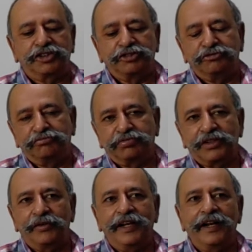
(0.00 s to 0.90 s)
to
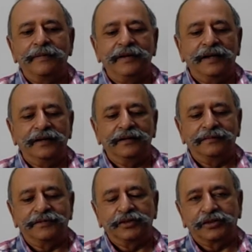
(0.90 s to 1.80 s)
Saudi Arabia,
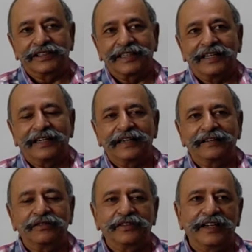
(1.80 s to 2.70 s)
to
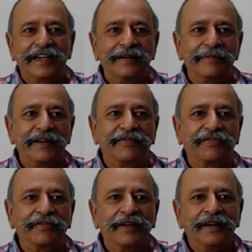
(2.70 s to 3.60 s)
Qatar, to the
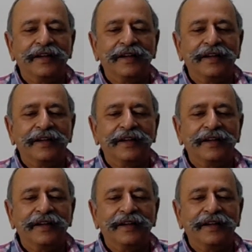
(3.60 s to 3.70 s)
IMF.